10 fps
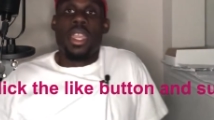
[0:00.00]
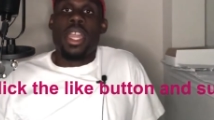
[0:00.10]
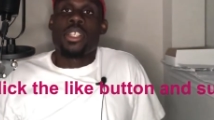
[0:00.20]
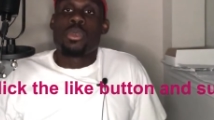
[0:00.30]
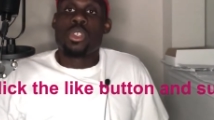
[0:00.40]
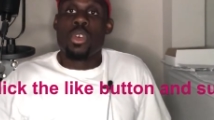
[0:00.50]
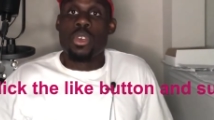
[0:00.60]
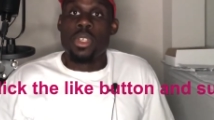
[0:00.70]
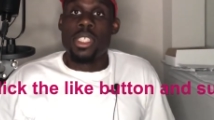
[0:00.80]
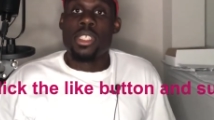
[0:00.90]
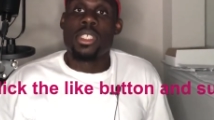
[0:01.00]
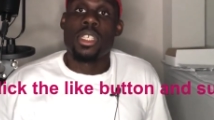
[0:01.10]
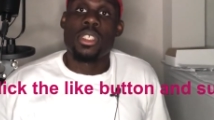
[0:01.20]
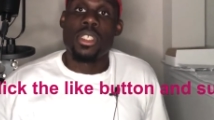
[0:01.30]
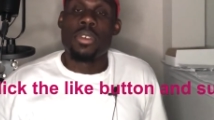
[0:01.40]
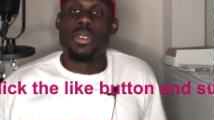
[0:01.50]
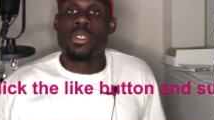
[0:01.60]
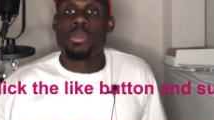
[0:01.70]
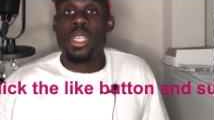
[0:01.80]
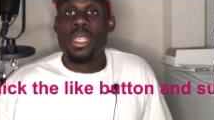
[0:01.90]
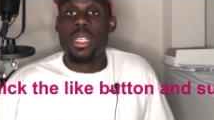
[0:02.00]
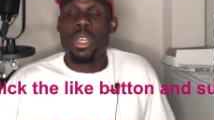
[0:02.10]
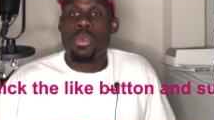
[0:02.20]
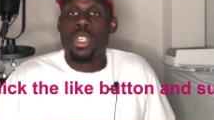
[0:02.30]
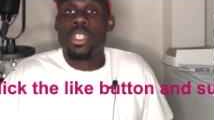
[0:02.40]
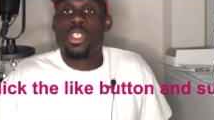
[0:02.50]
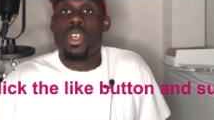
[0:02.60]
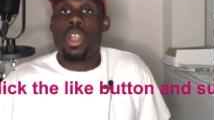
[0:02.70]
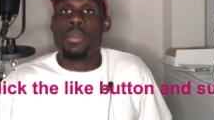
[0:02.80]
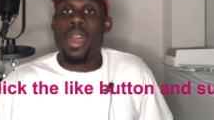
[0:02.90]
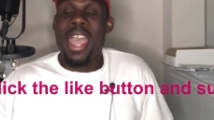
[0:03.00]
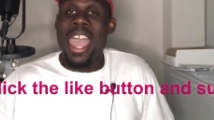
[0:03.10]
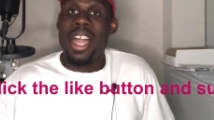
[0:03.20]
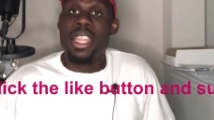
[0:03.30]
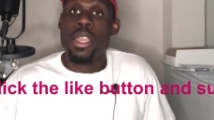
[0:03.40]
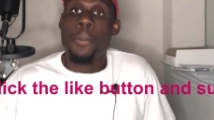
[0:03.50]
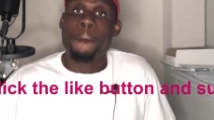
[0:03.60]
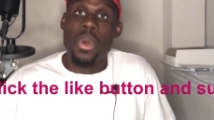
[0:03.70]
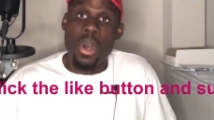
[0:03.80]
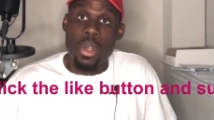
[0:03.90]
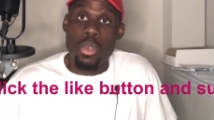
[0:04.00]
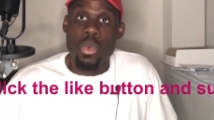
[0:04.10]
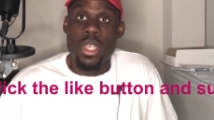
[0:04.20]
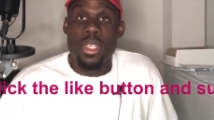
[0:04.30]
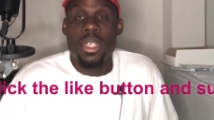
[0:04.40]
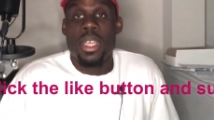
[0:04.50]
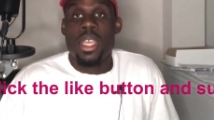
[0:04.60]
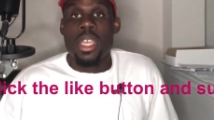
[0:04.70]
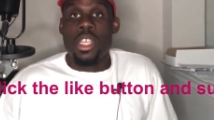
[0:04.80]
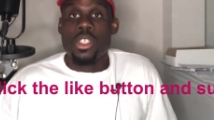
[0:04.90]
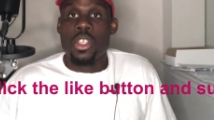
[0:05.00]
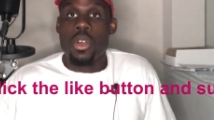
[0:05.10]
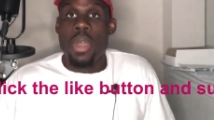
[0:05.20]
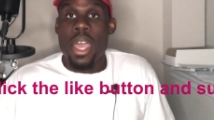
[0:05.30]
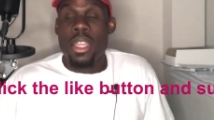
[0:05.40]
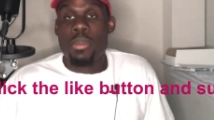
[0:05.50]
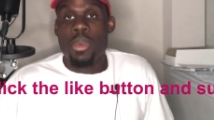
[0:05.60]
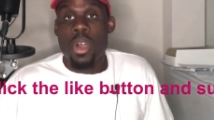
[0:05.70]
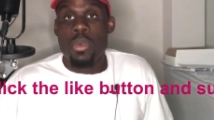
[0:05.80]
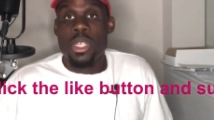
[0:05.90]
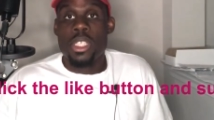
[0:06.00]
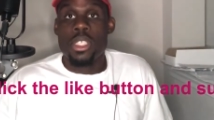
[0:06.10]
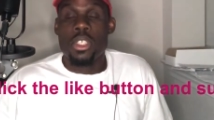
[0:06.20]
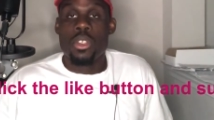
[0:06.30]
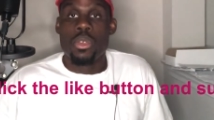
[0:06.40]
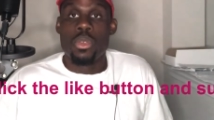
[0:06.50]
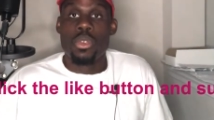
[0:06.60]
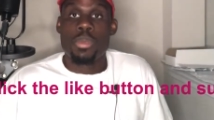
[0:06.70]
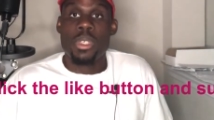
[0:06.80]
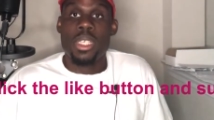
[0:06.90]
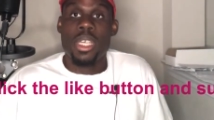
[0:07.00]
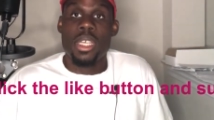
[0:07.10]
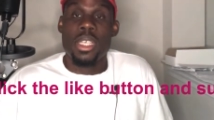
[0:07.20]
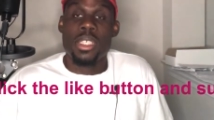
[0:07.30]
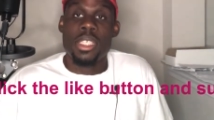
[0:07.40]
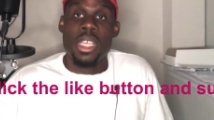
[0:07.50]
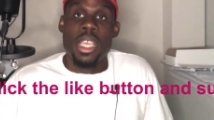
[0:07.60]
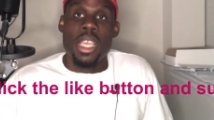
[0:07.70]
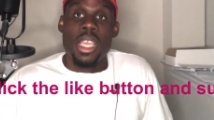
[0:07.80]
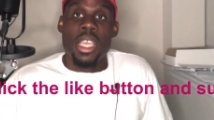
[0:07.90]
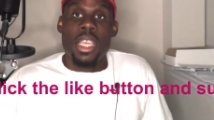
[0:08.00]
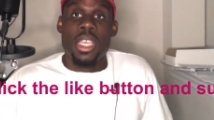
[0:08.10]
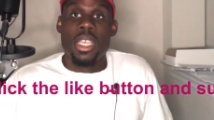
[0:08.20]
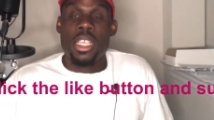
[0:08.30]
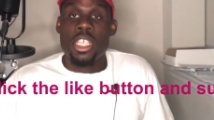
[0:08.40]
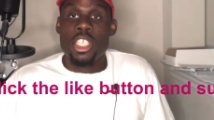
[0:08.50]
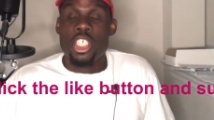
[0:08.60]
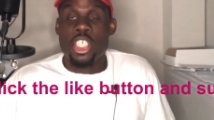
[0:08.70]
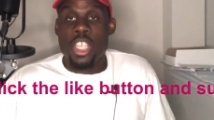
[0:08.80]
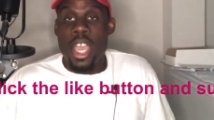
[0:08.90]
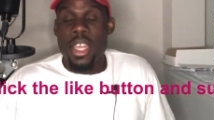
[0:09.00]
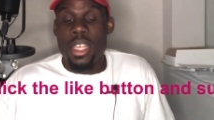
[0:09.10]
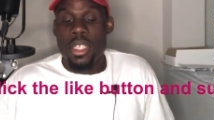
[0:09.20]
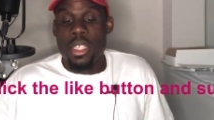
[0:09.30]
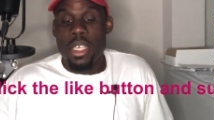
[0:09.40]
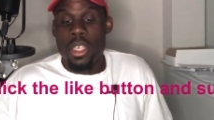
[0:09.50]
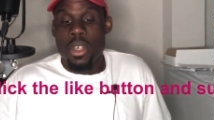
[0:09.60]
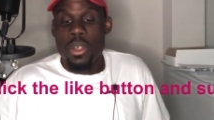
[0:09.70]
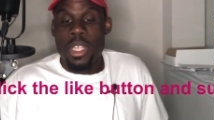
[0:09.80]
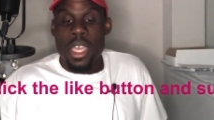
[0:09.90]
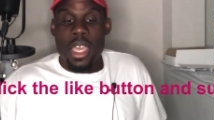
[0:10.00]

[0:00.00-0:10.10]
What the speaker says: guys, what's going on? This is The Conservative speaking, and I wanted to talk about Alec Baldwin. So Alec Baldwin is in the news because he shot and killed